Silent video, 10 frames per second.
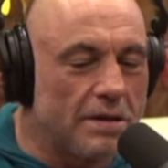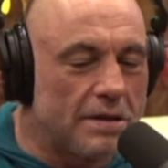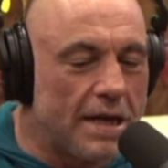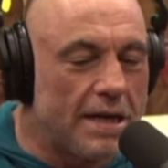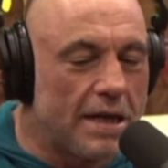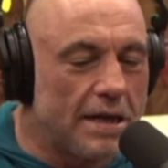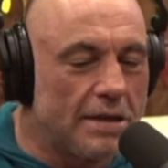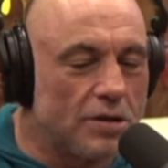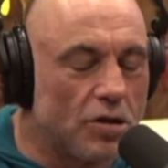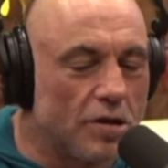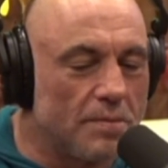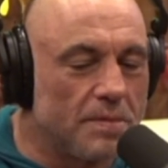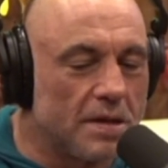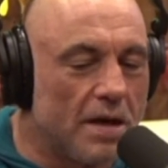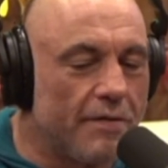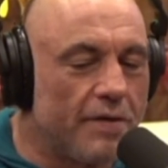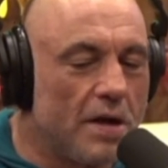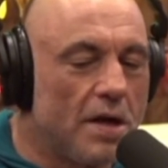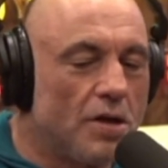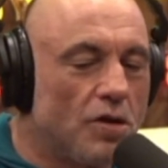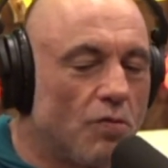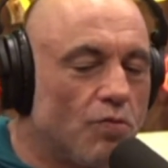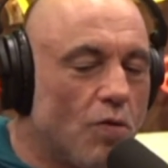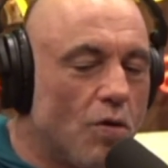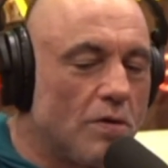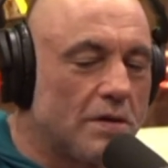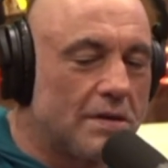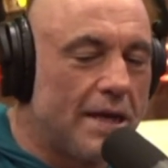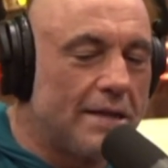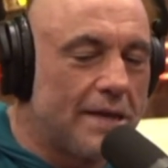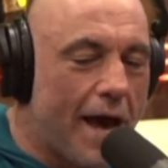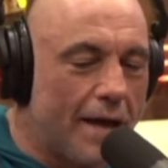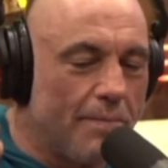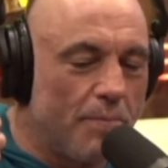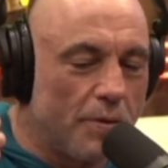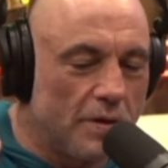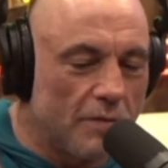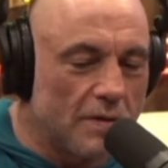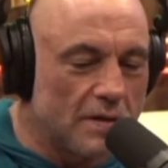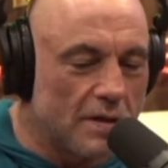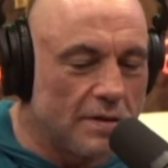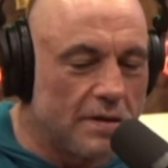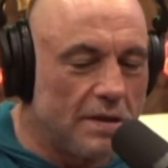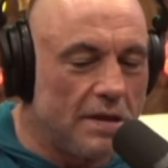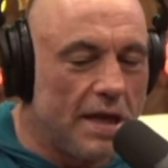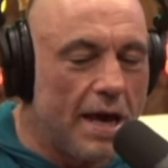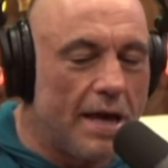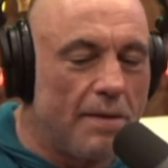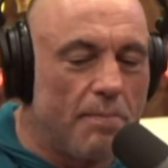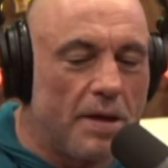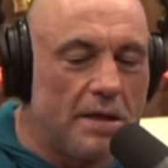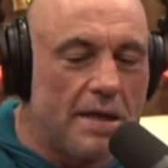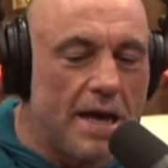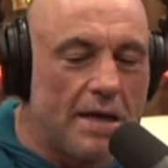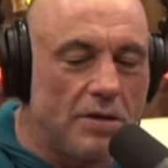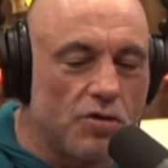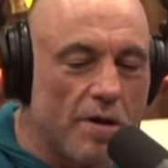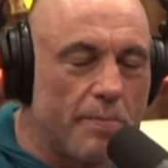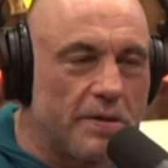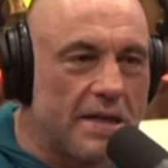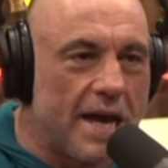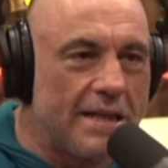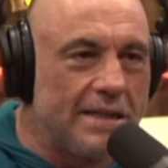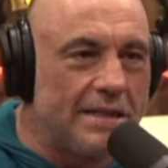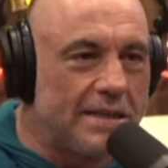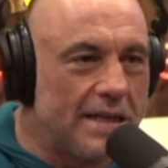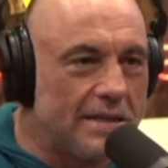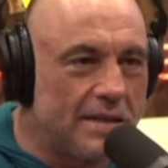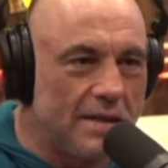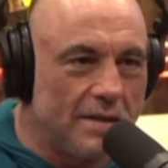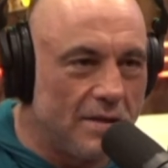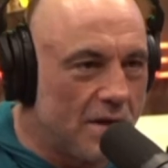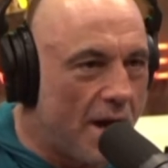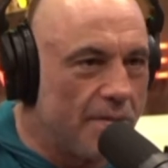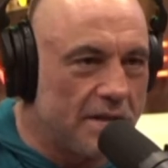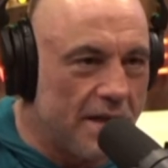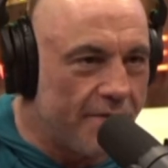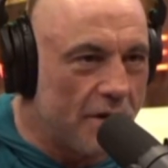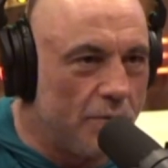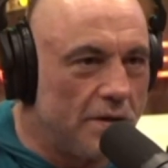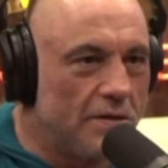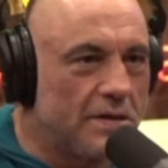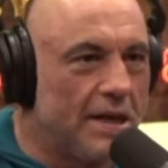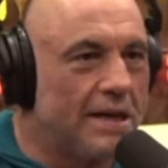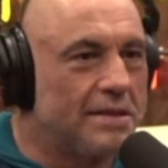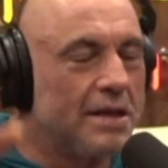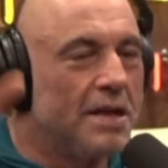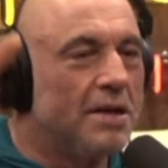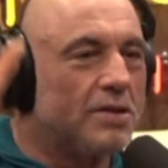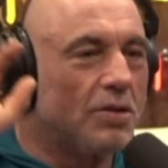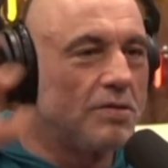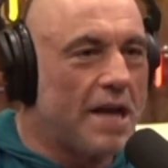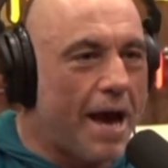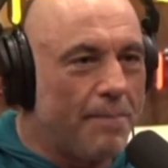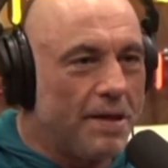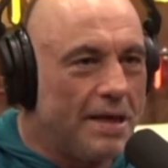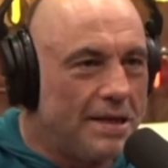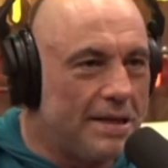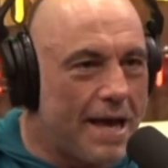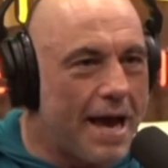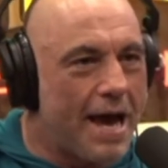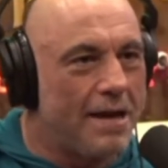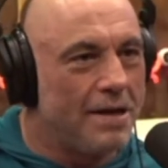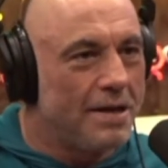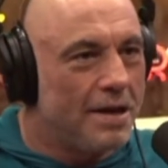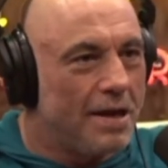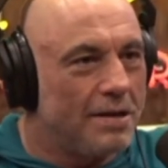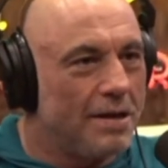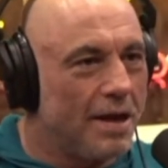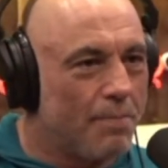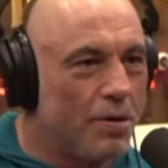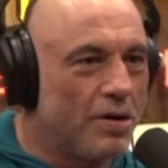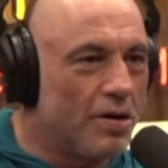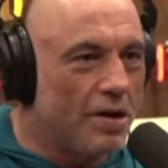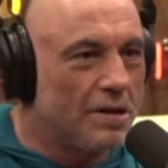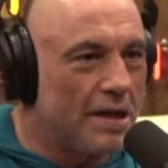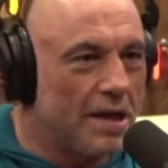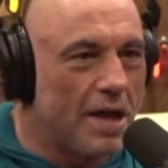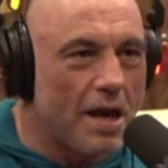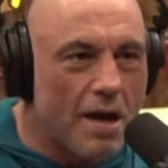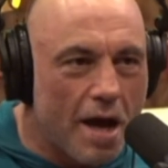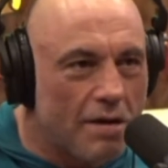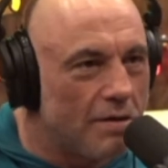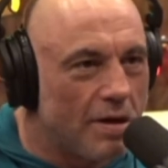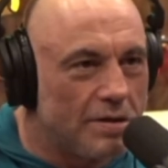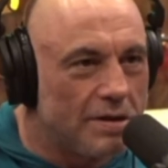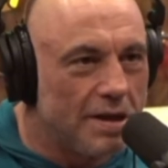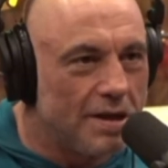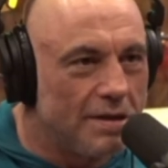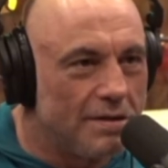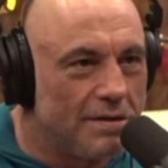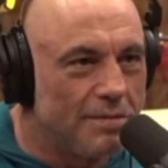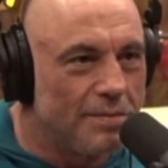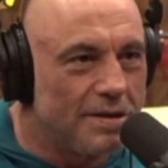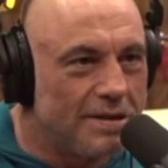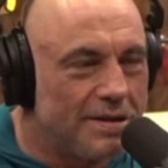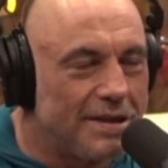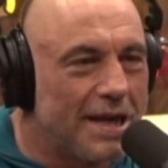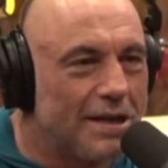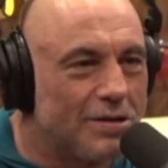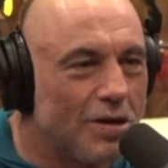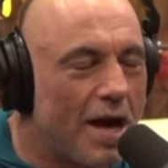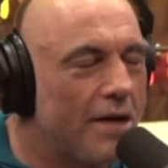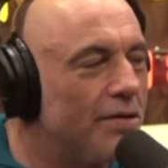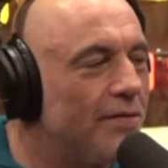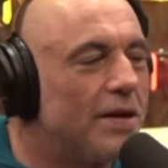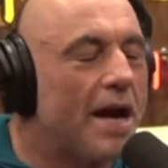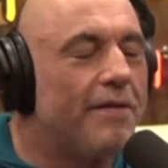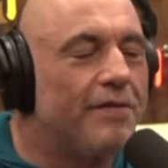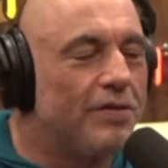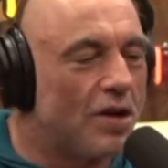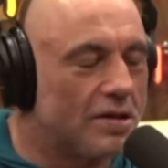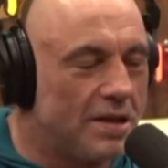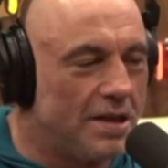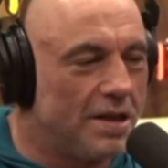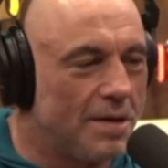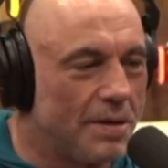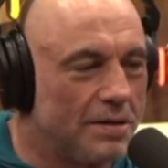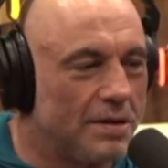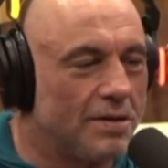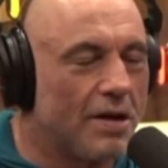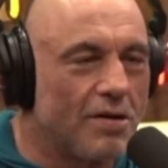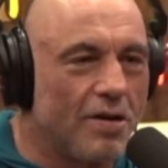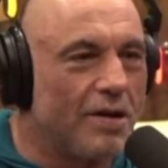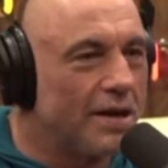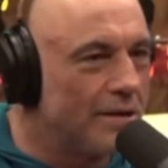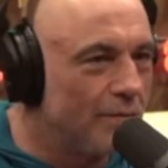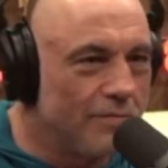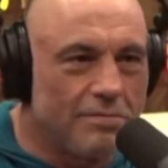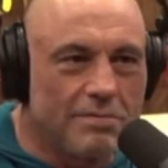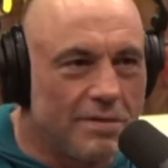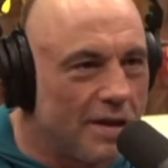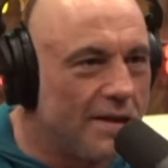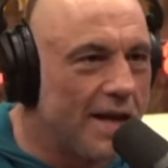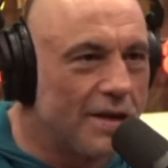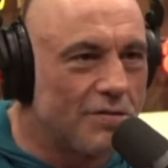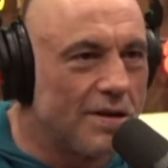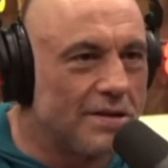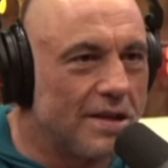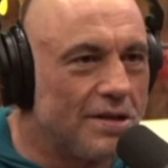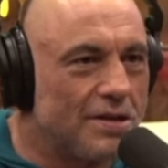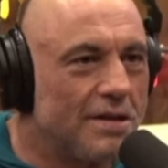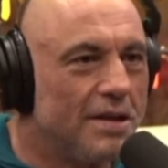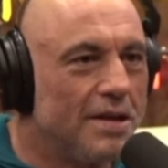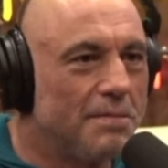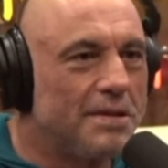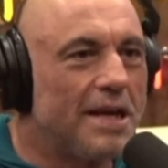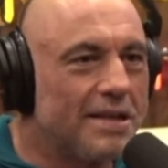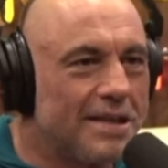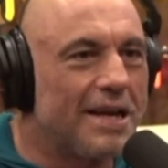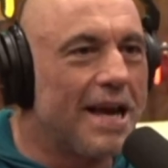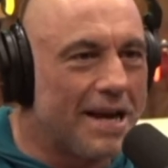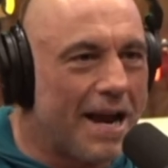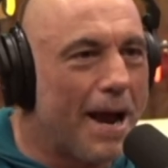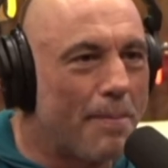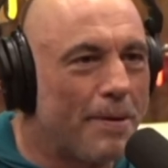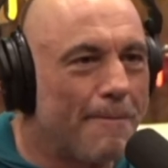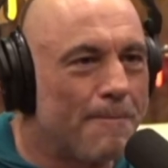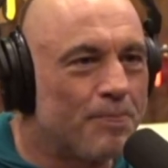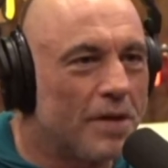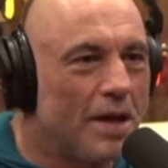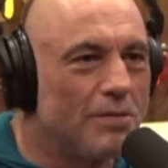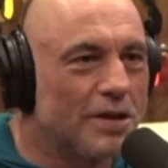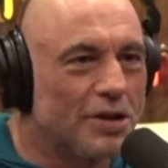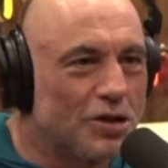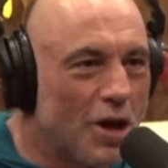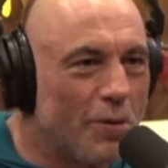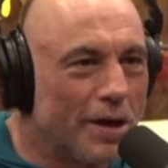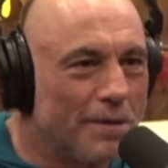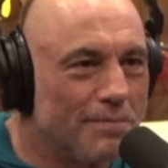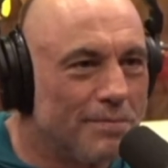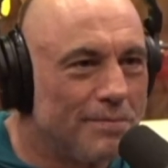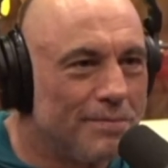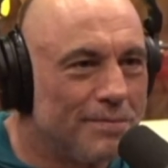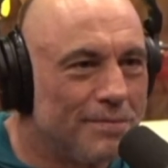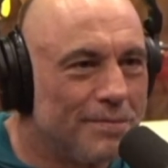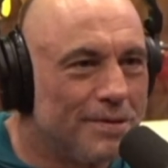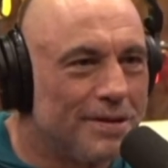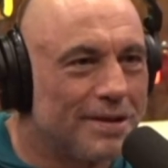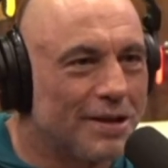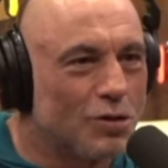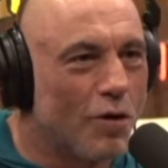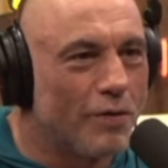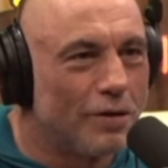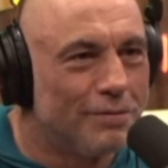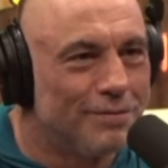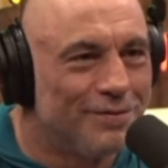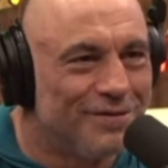data in terms of the rural states hadn't put their results in yet, but yet Trump was ahead in these states. Kamala's never going to win those states, so tabulated that and like put it all together. I don't know how he did it. But yeah. Dana told, I haven't even talked to Elon about this. I don't know like the Dana translation, but Dana said he had an app, and he was like showing him. He's like, it's over. And